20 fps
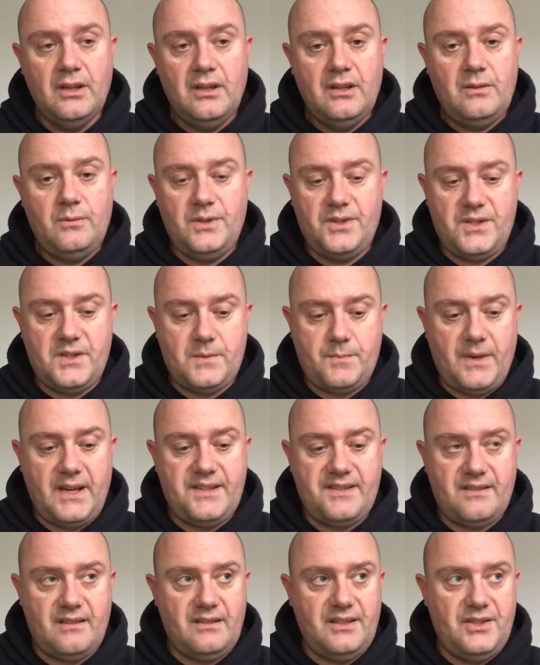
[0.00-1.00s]
which is
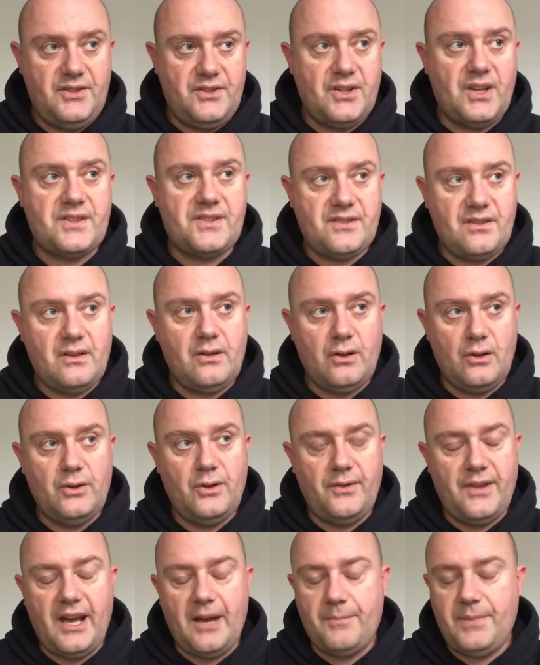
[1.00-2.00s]
basically just to glue
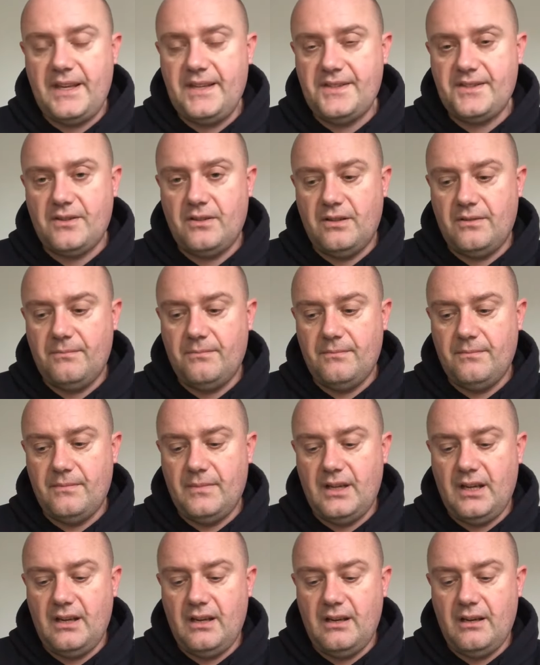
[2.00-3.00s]
that piece on
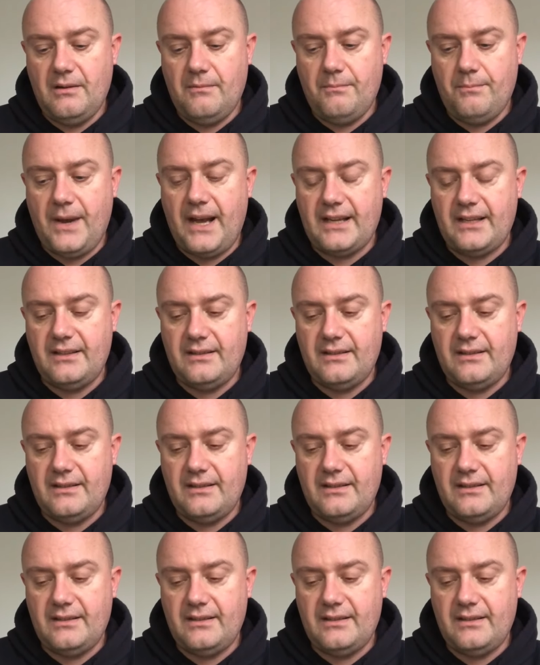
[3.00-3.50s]
back